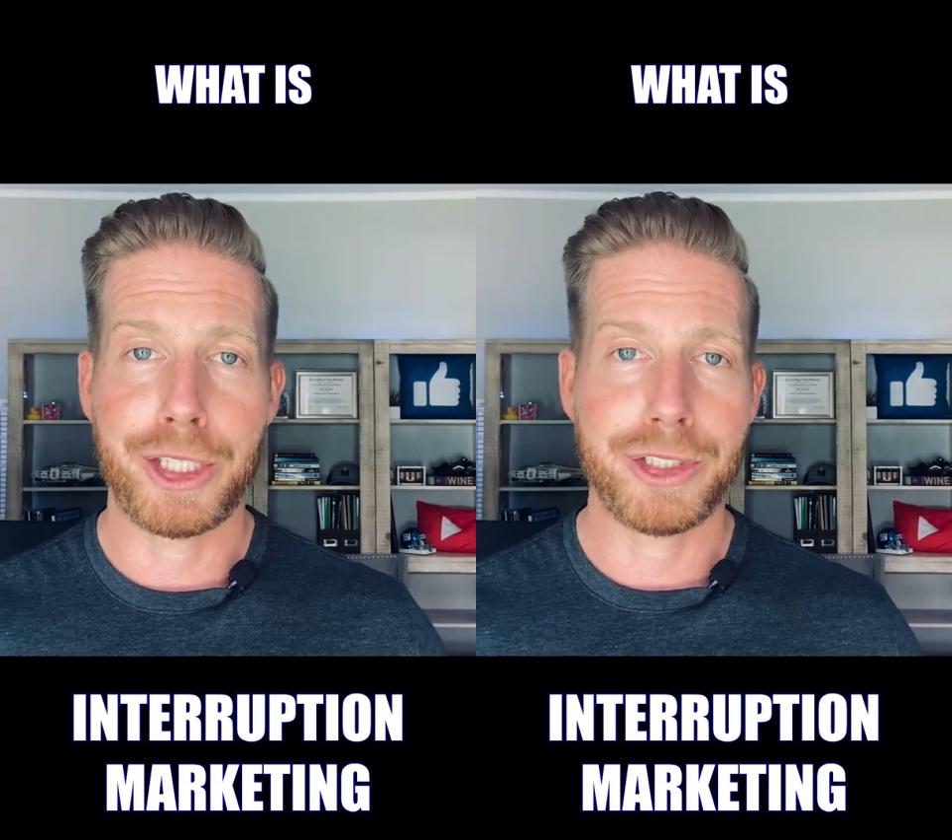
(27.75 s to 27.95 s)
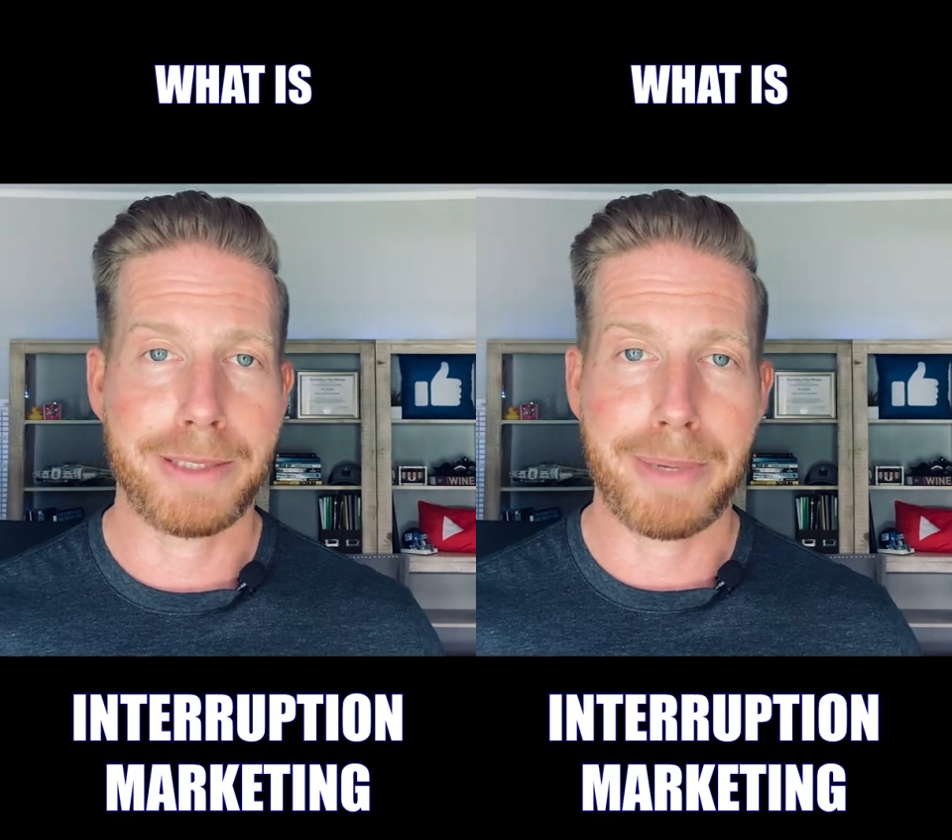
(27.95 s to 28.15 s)
I
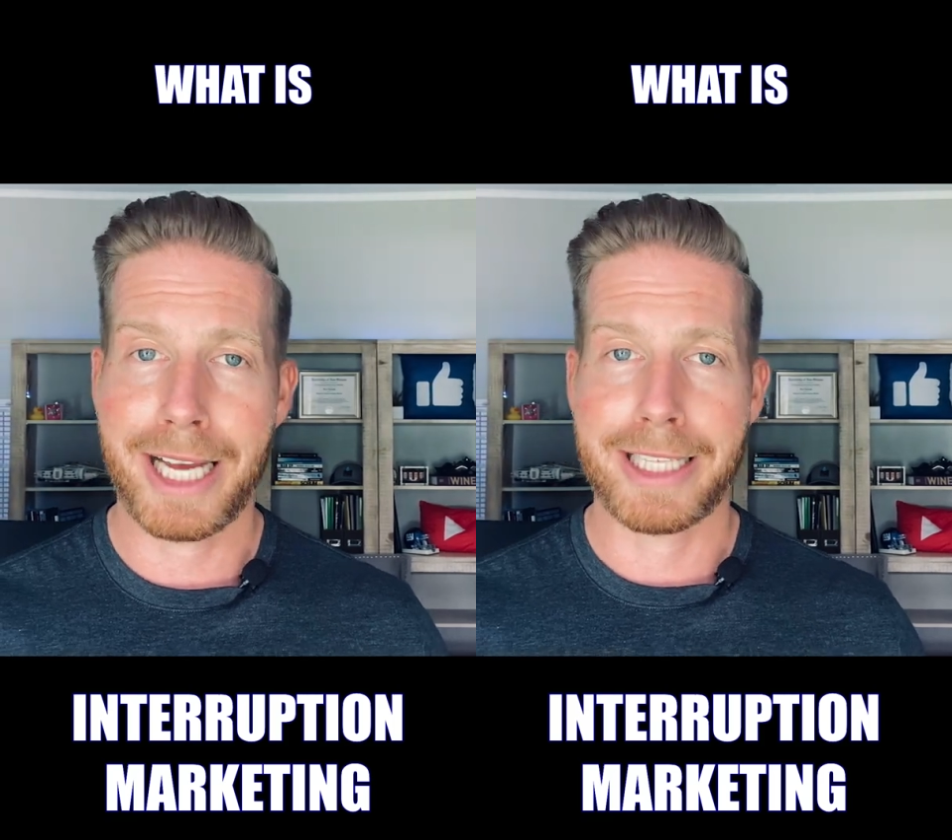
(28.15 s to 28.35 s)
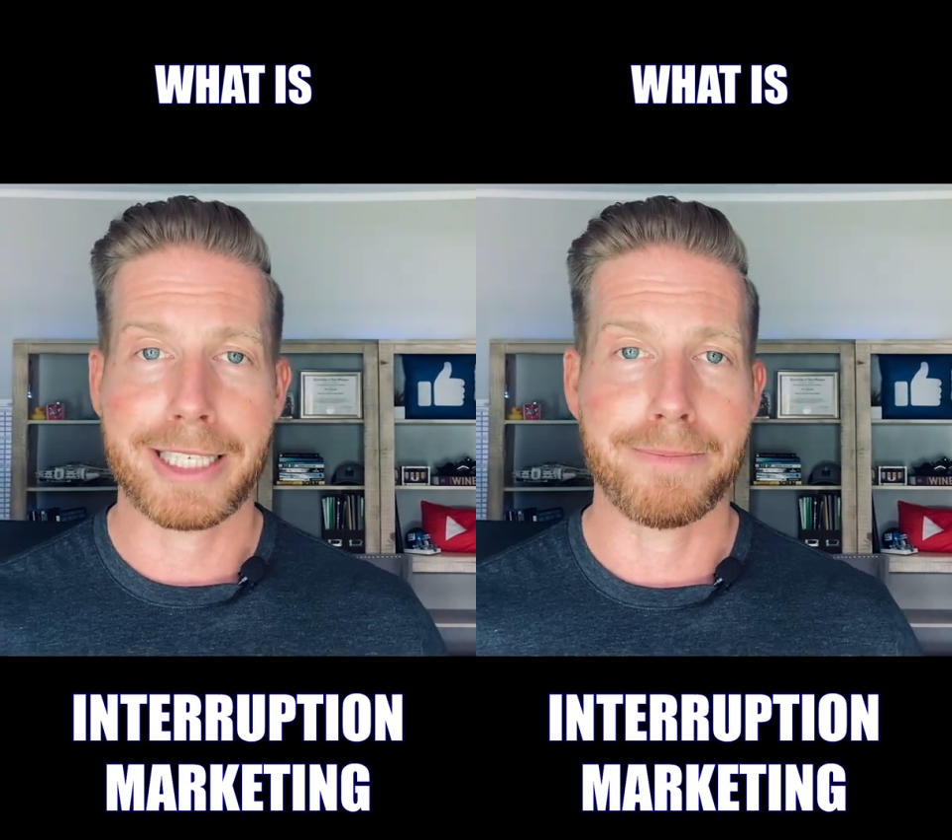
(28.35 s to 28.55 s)
usually
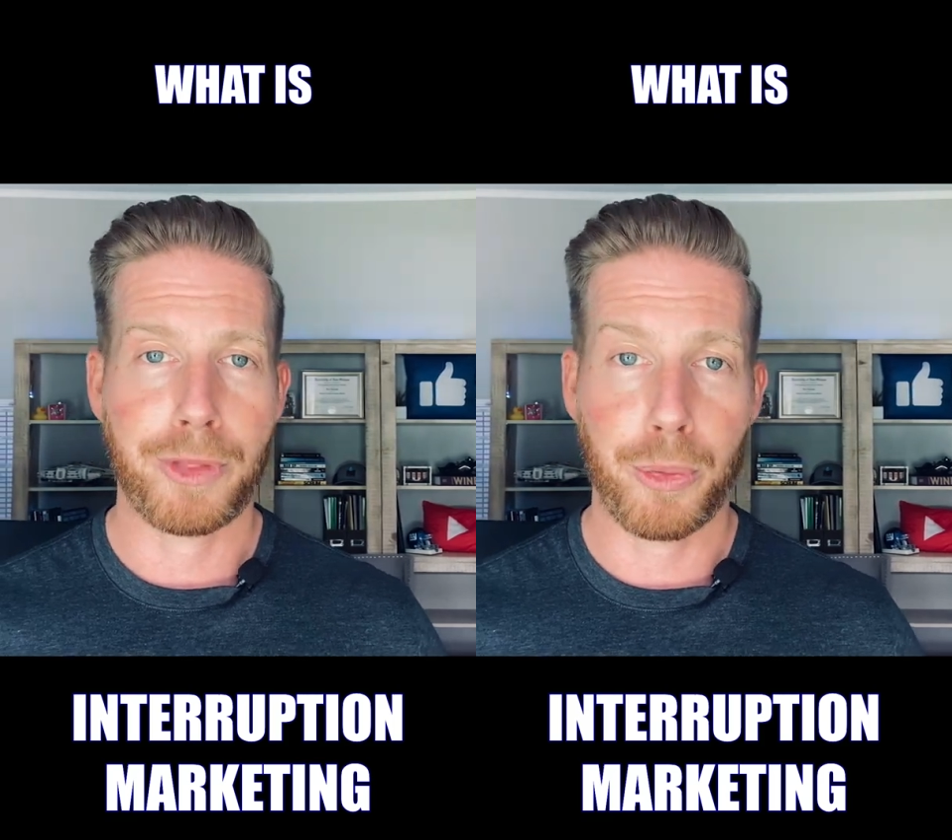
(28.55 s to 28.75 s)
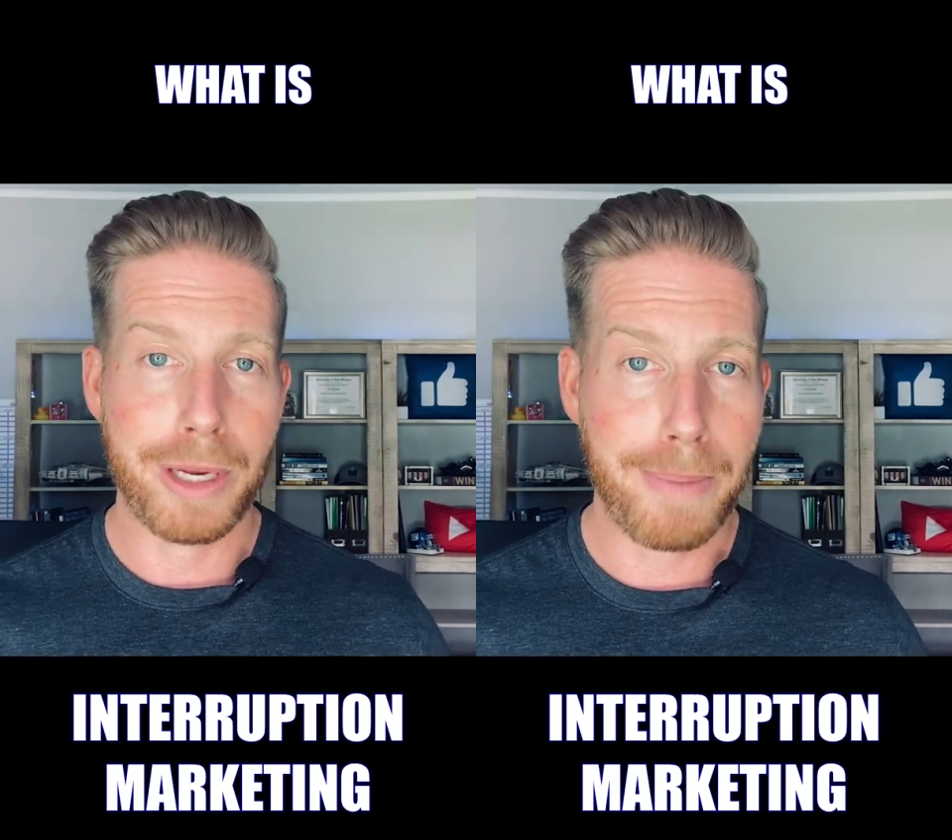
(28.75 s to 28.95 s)
buy like a
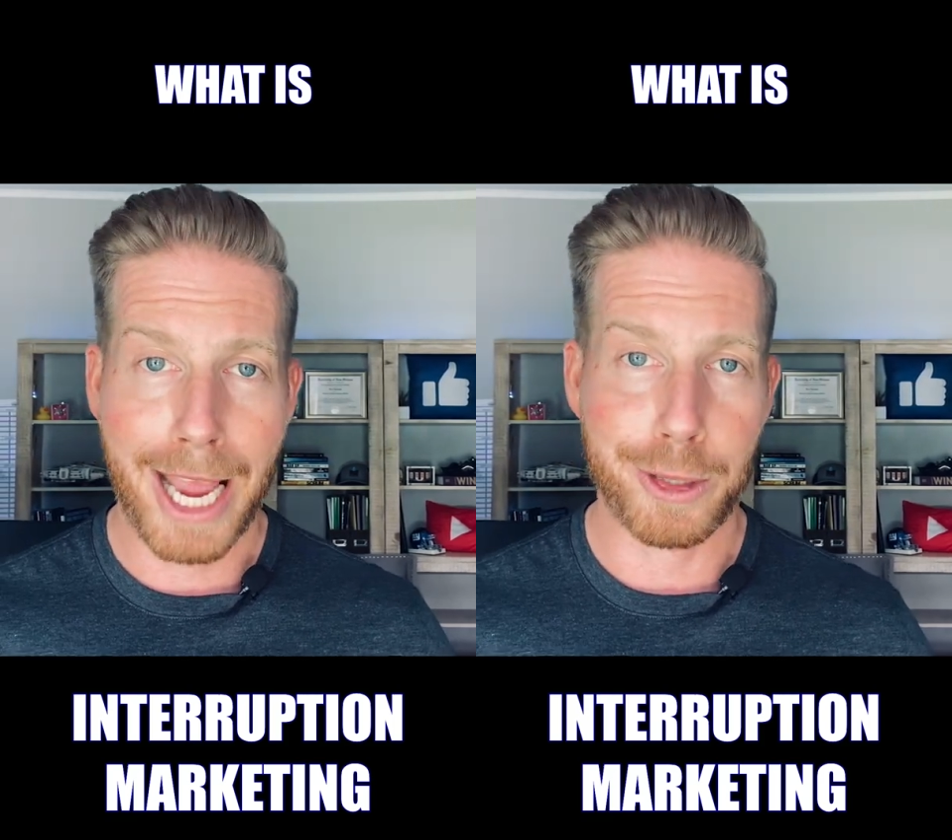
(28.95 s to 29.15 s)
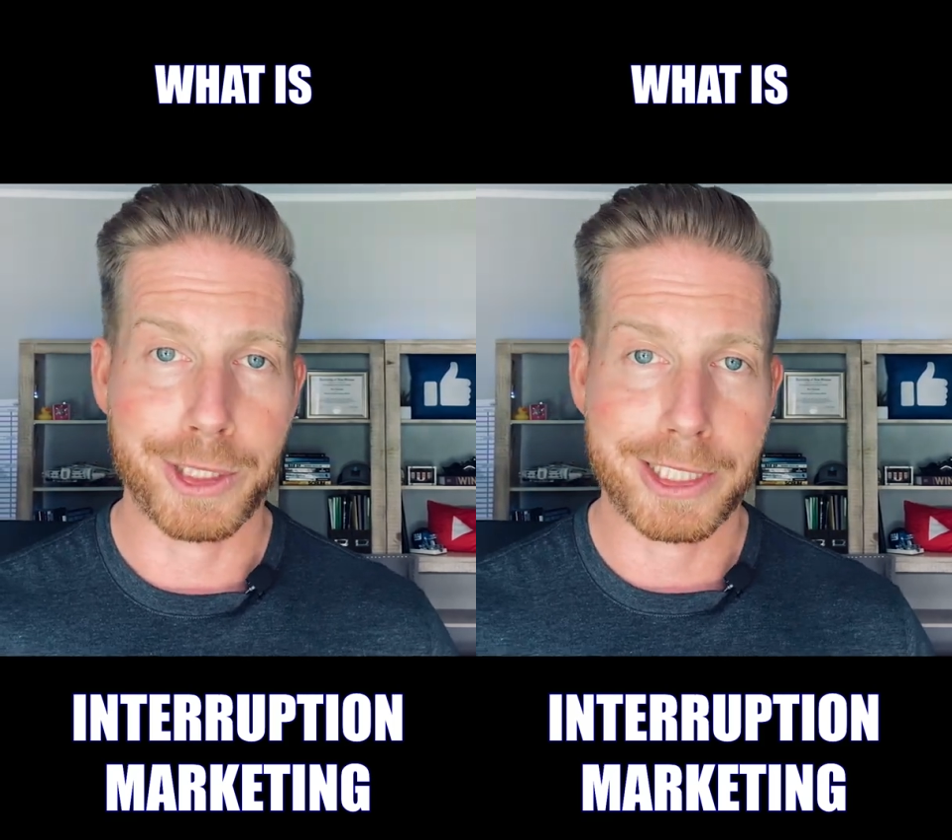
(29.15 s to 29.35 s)

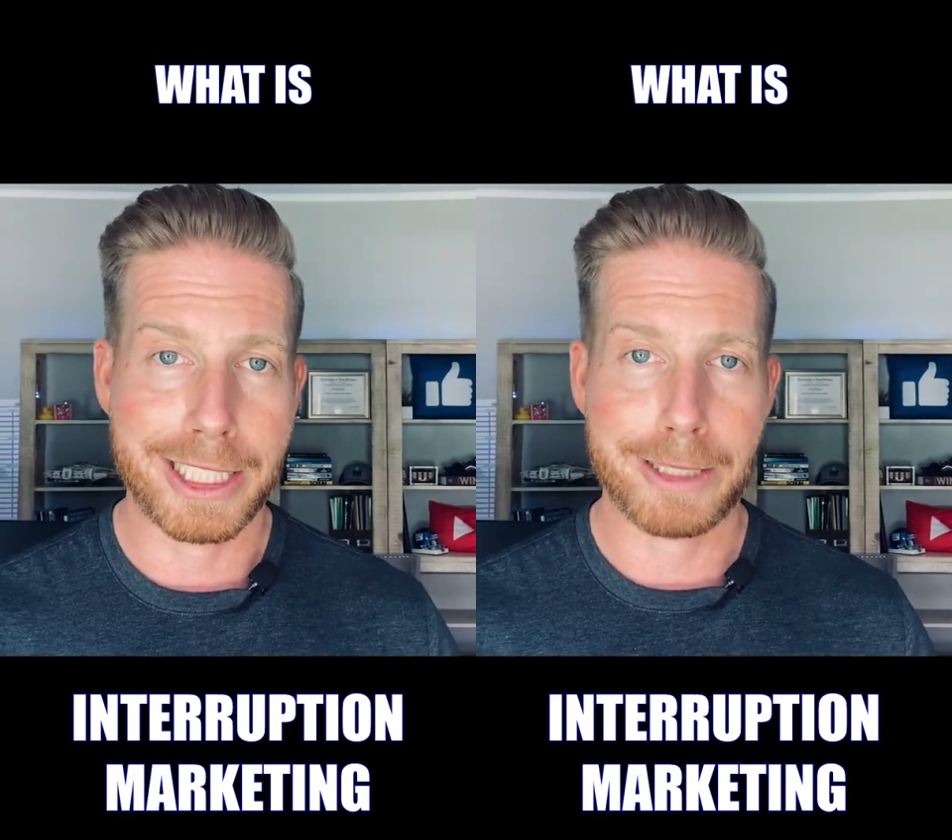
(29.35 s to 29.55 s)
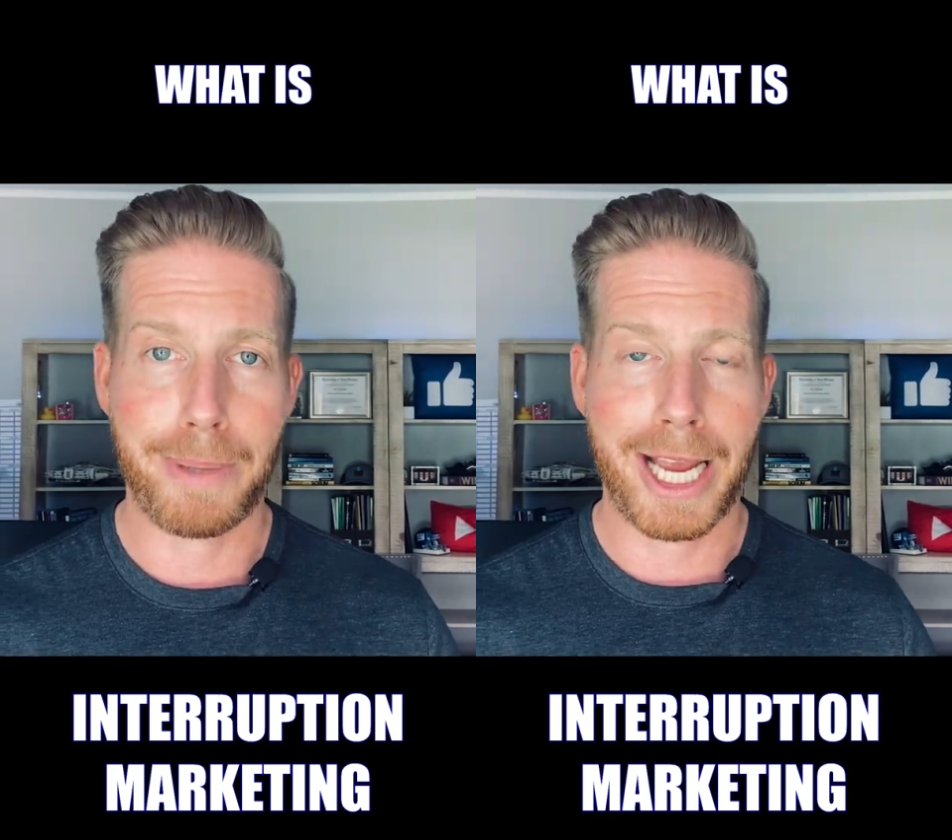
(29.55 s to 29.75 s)
3-pack or a
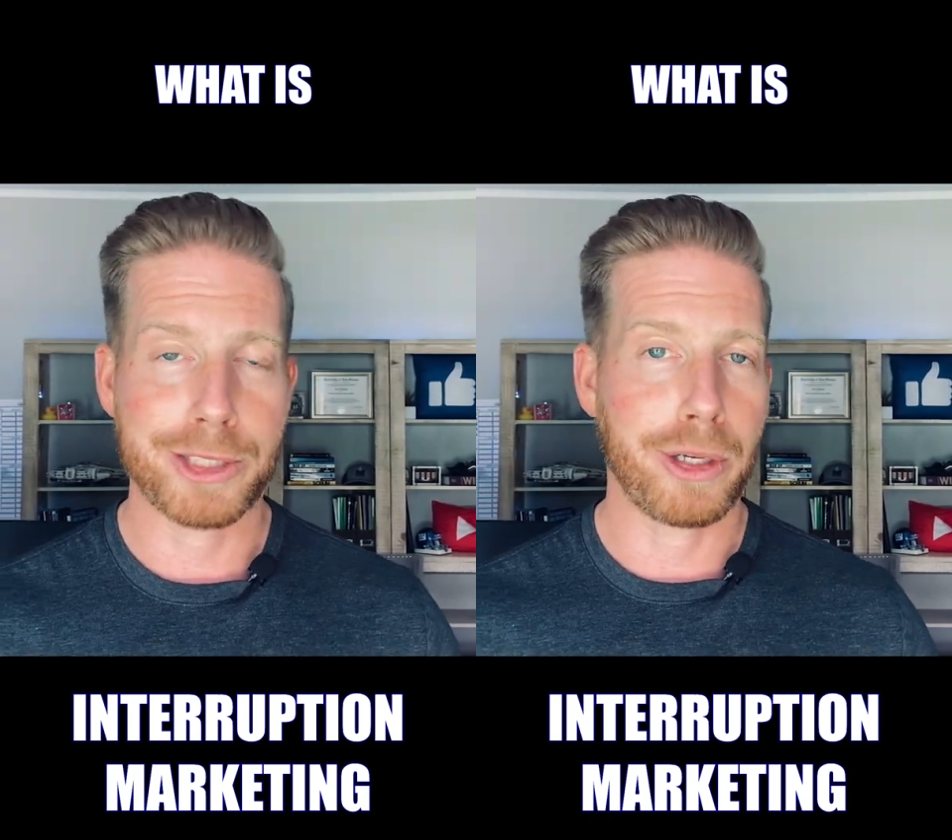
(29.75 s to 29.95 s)
6-pack,